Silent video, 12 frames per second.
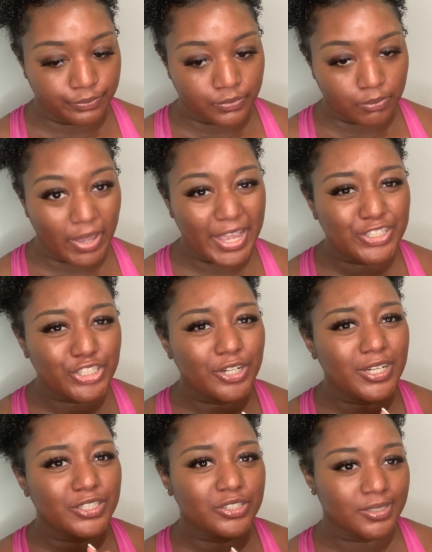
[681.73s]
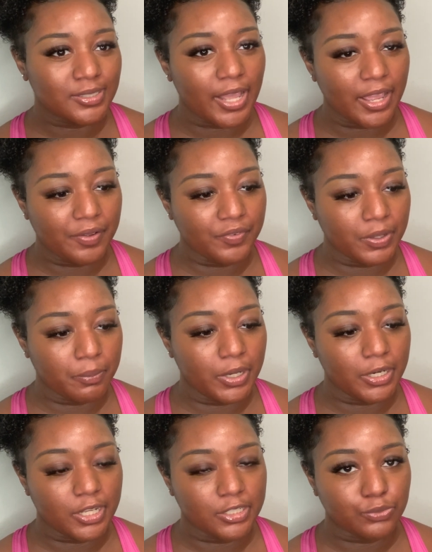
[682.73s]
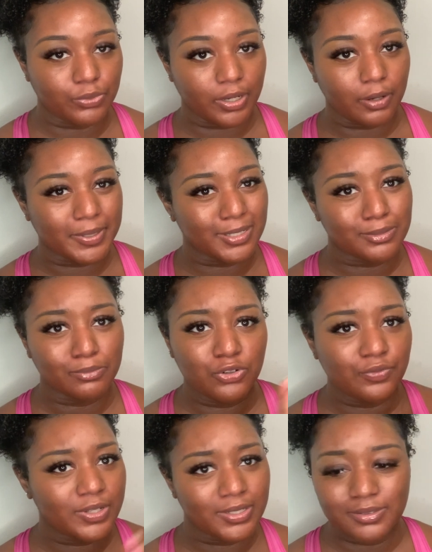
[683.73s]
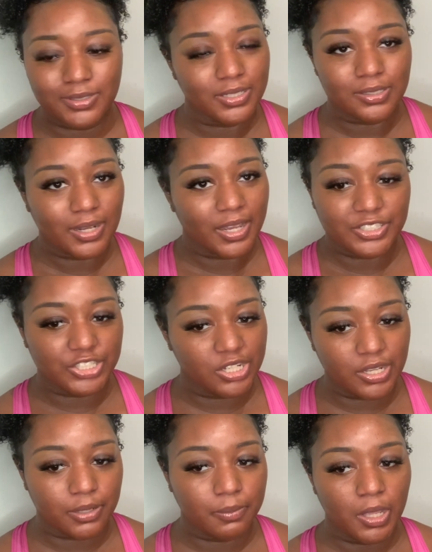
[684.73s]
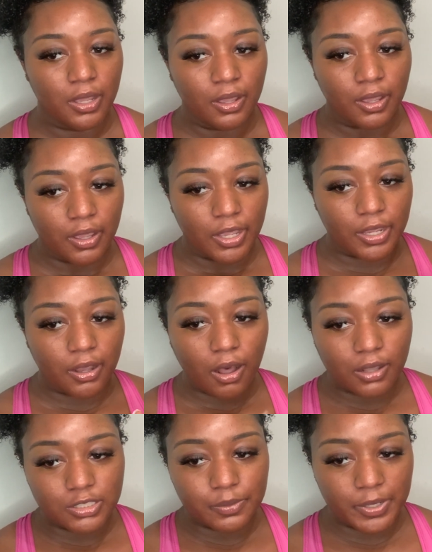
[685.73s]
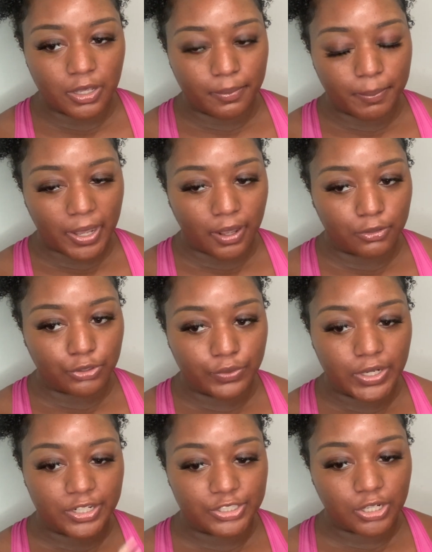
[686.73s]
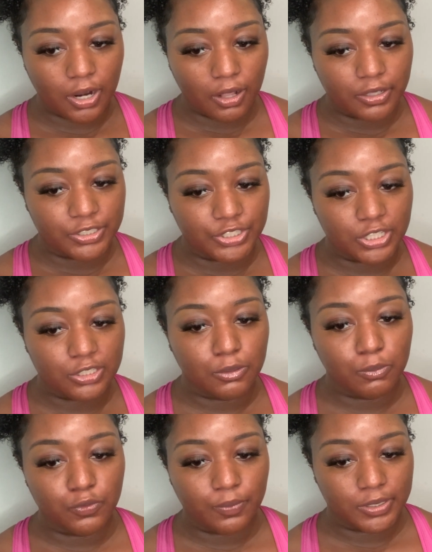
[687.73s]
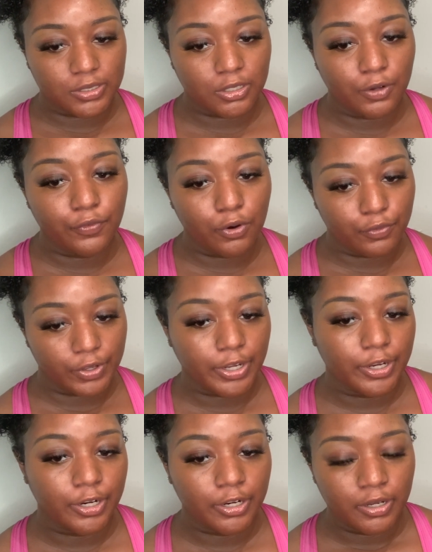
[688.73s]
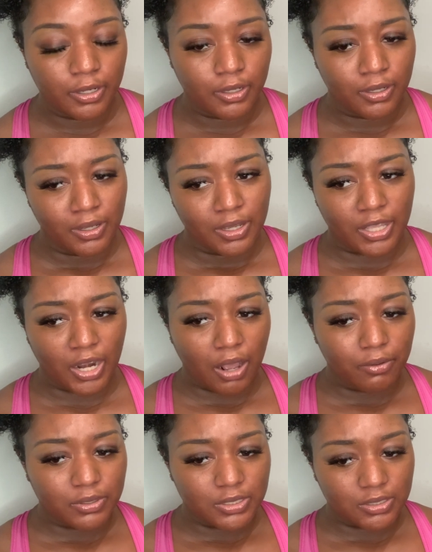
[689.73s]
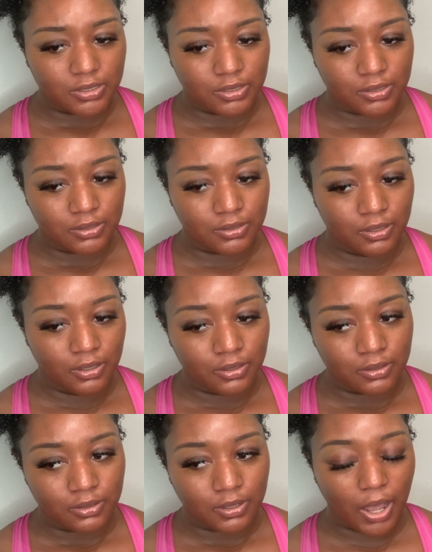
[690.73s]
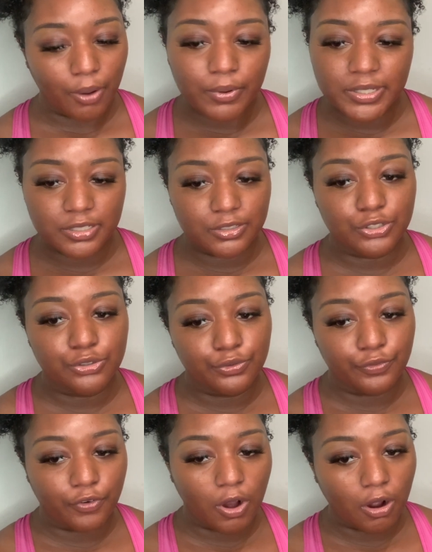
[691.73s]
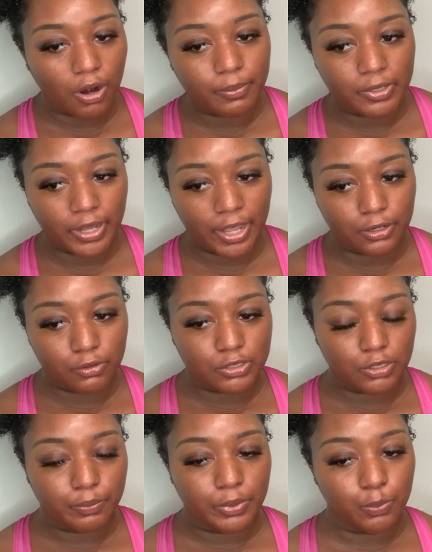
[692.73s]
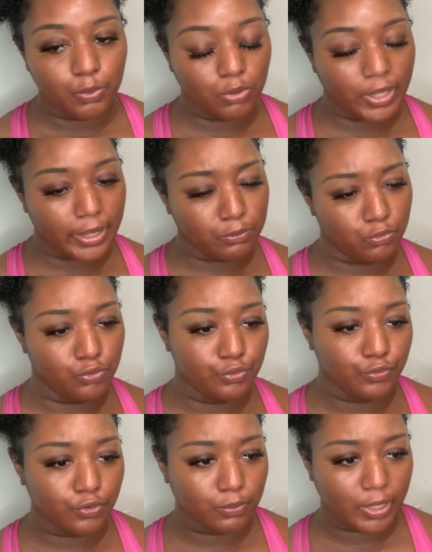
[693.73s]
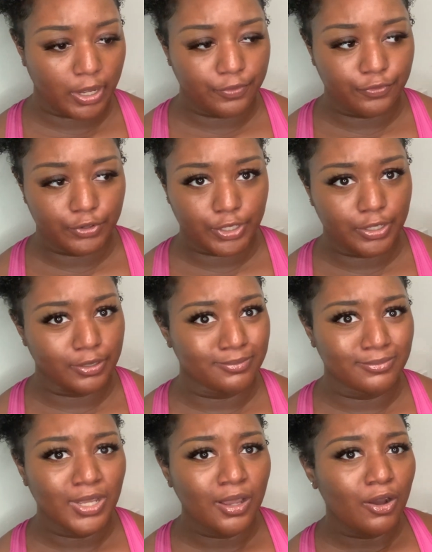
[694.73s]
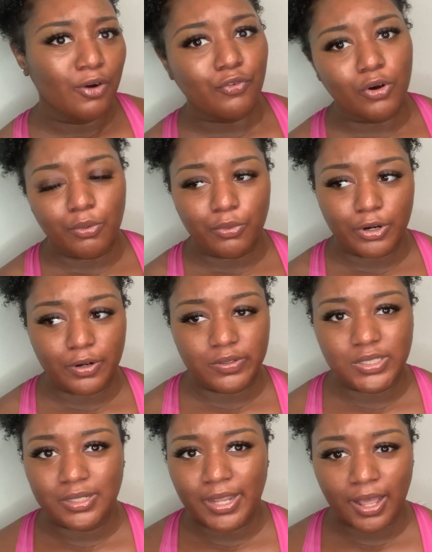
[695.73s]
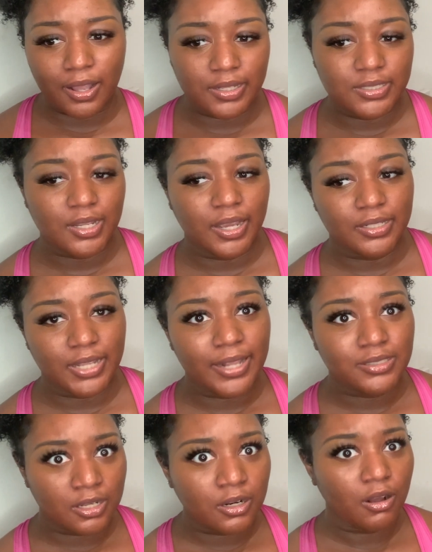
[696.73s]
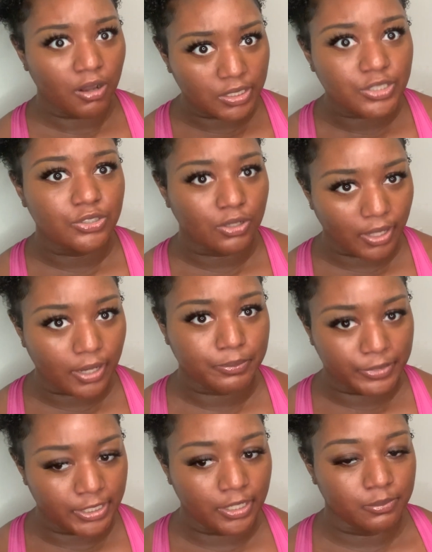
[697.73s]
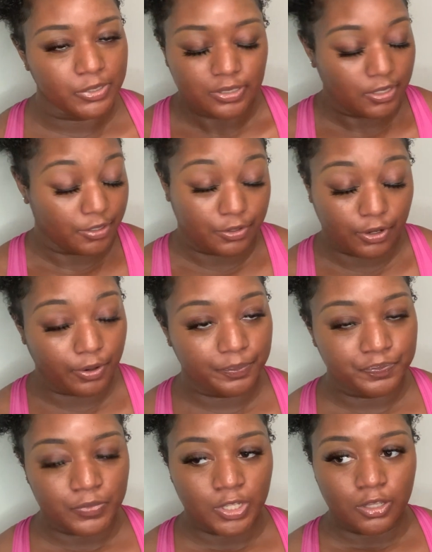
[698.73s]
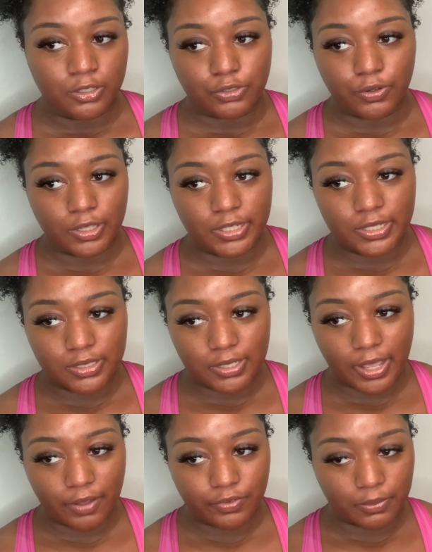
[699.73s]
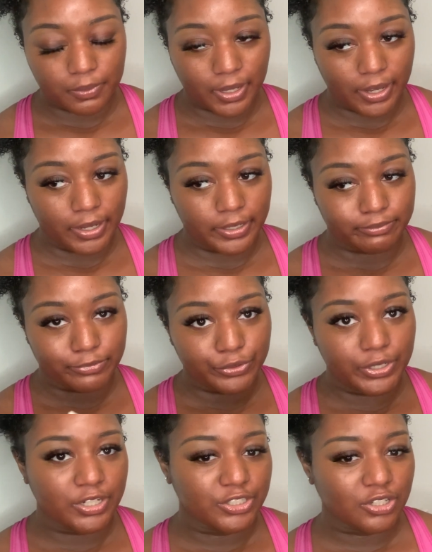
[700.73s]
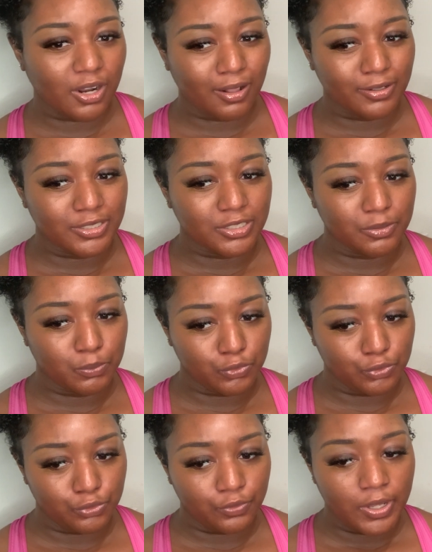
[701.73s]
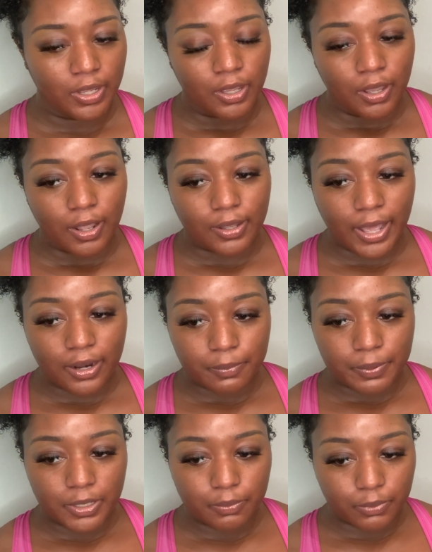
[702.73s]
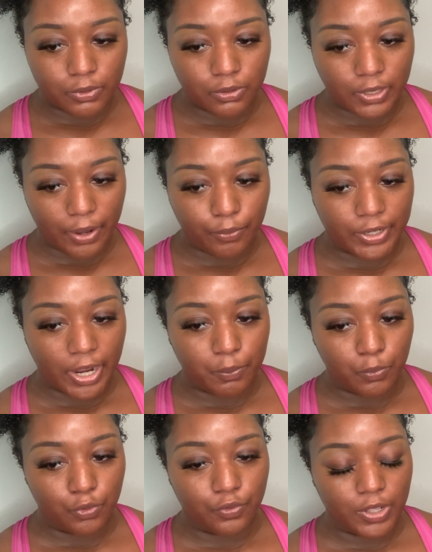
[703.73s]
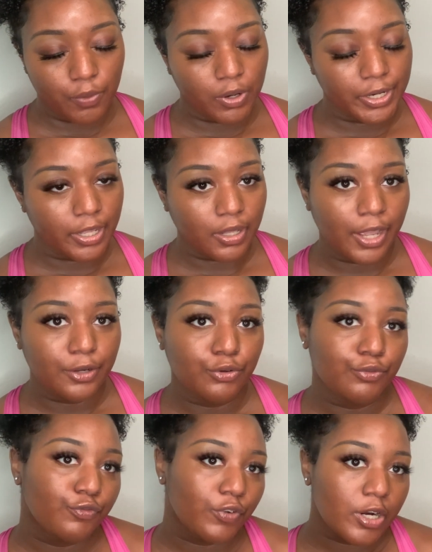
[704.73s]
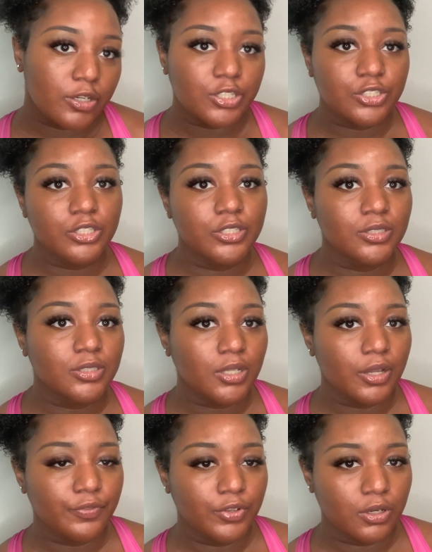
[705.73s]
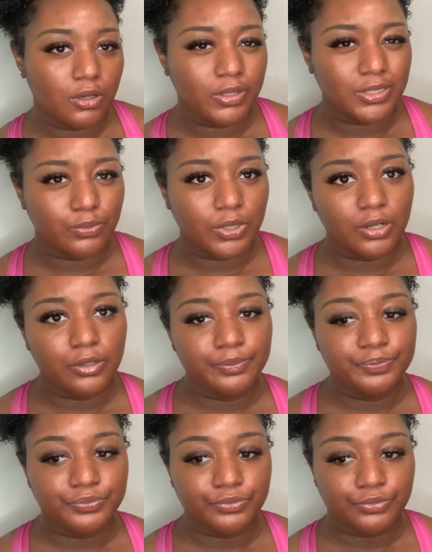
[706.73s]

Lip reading: Make sure that you're saving money as well because moving is not cheap. It cost me about $300 just to move my stuff over here, and I wasn't too far, but I know some people like move from like freaking Fort Worth to Dallas. Like that's gonna cost you a lot of money. I'm just letting you know. So at least have up like $300 to move. A lot of people like when they move, they want to get like new furniture and stuff, as well.